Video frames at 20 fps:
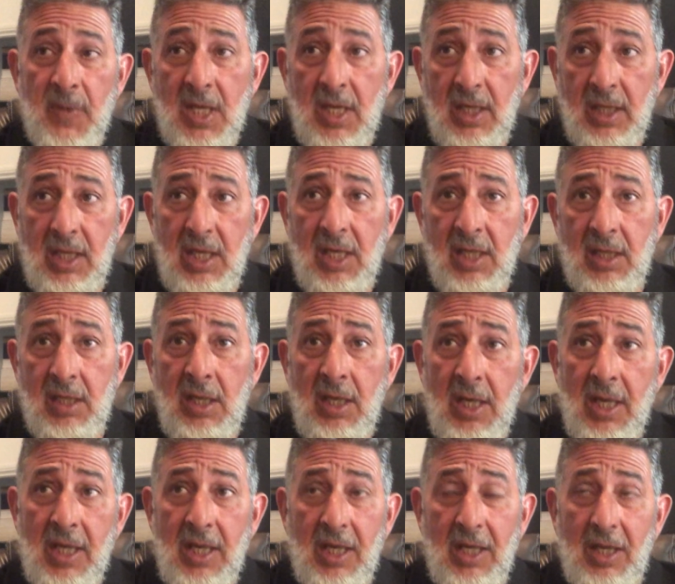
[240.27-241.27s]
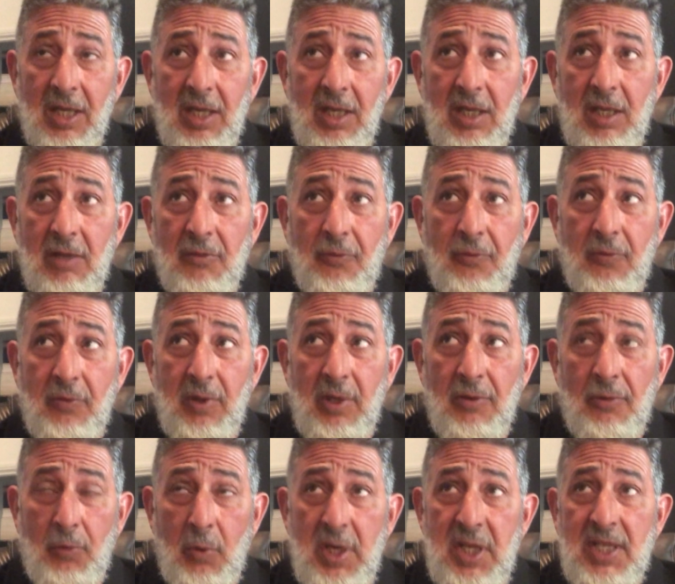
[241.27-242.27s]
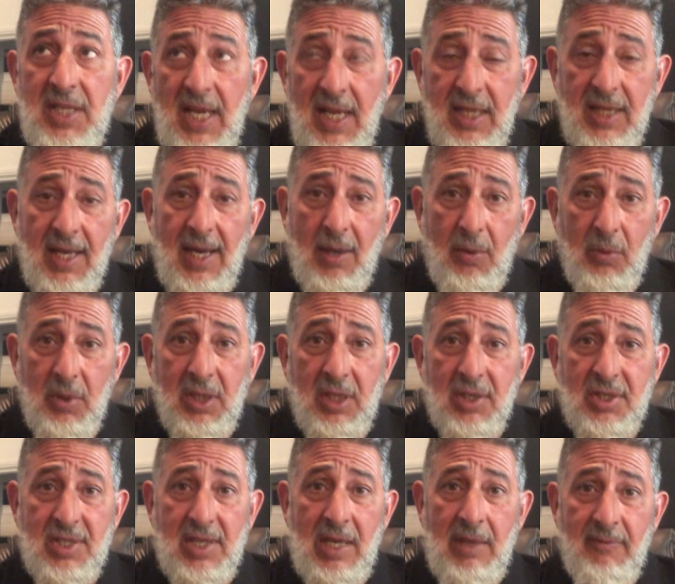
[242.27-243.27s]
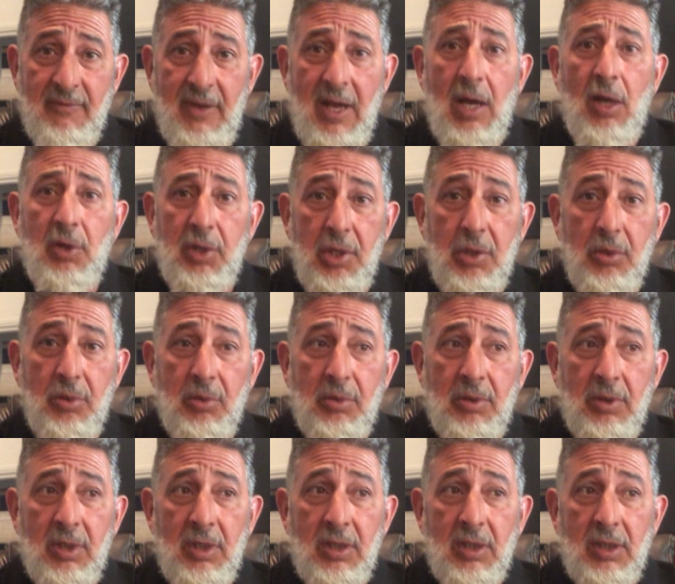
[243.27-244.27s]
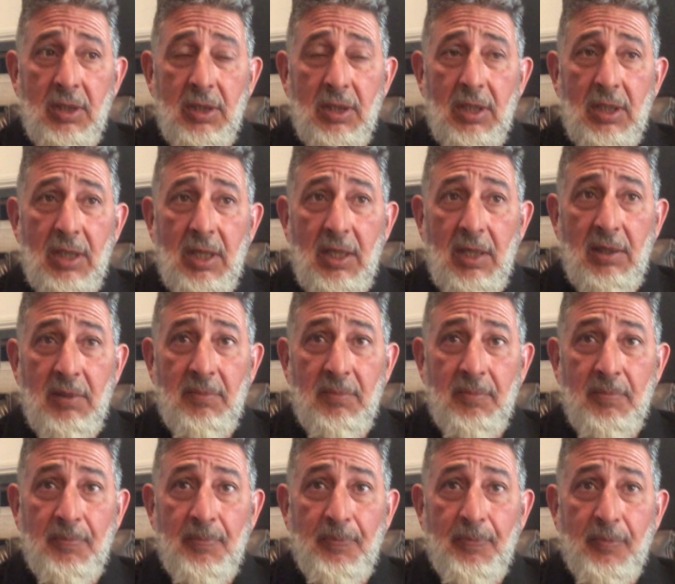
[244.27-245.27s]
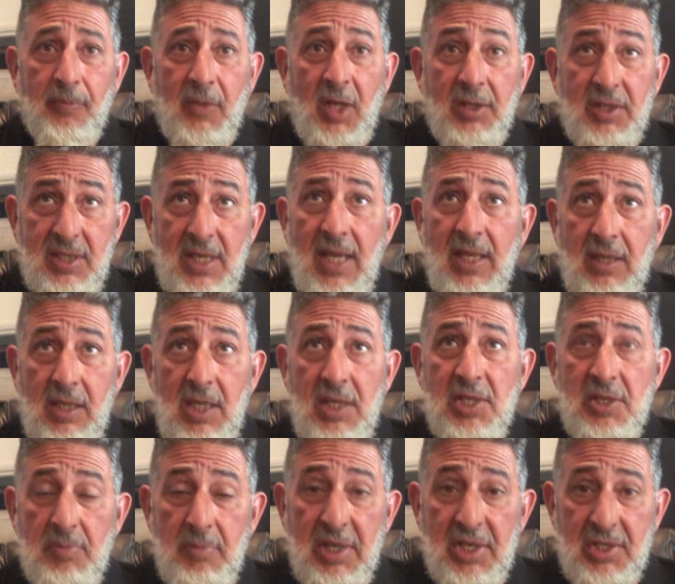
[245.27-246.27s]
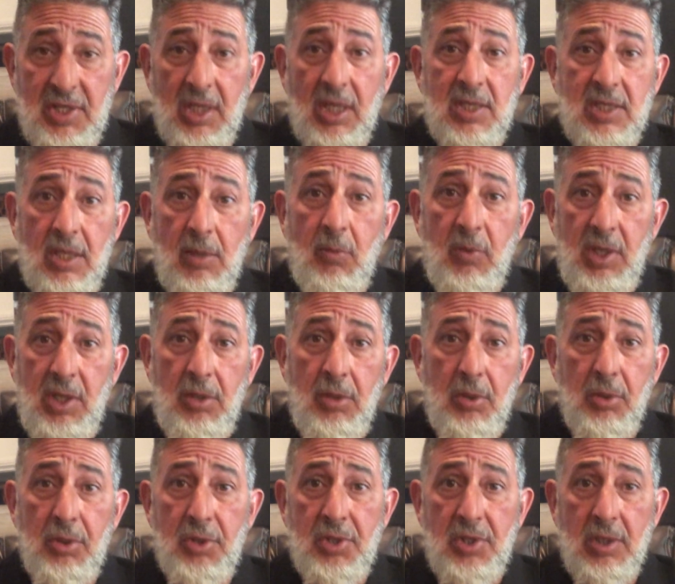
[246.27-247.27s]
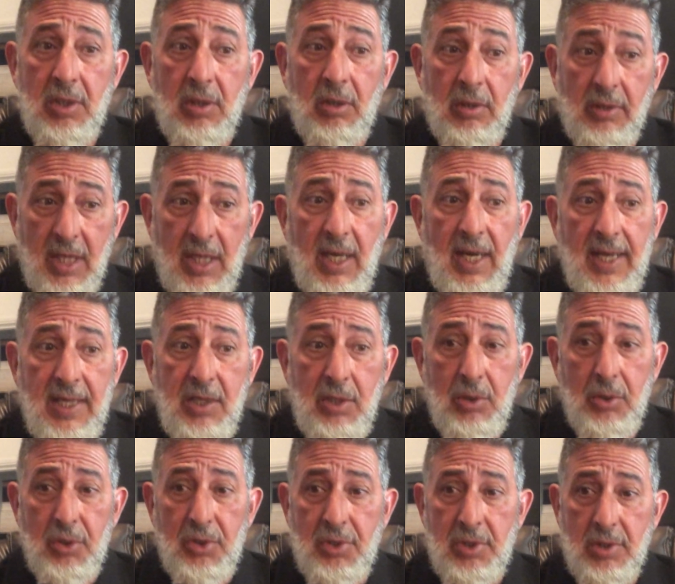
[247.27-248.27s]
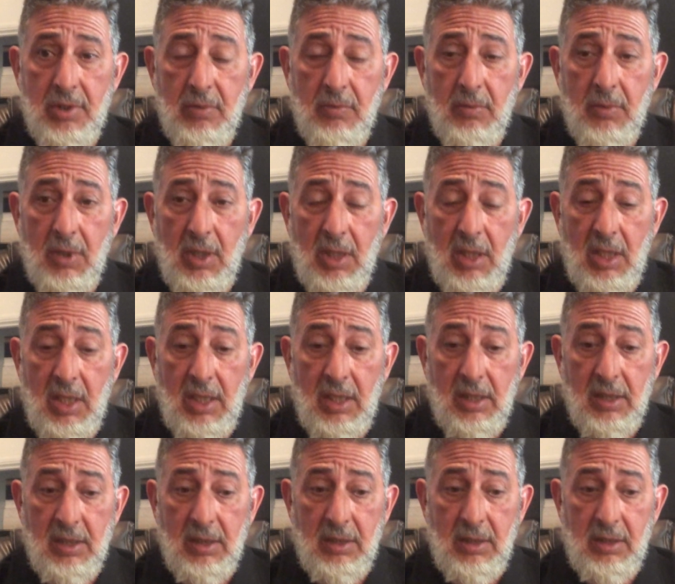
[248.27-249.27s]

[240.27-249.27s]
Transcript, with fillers: Again, if if we take that with the same value, um, take these mystics that we used or that I used uh,